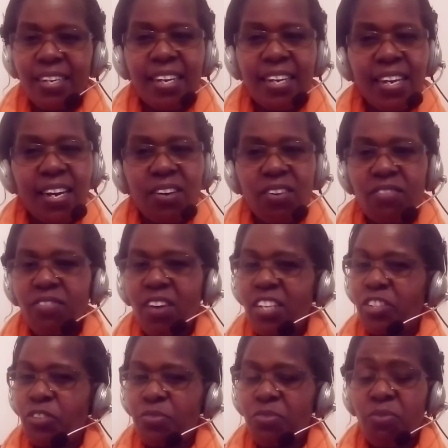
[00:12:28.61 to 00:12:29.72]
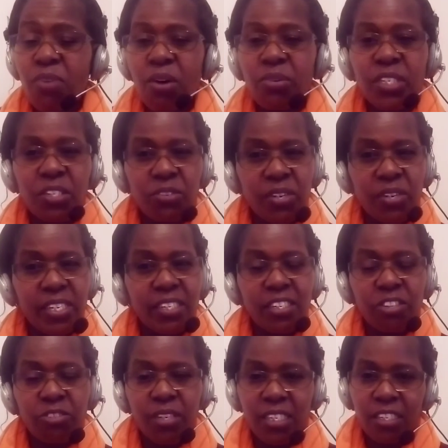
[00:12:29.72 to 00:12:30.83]
care of us throughout
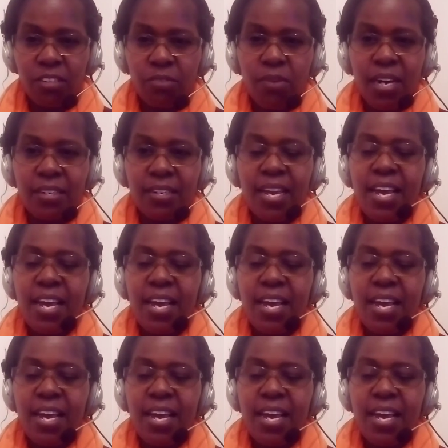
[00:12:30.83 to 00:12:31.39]
2021,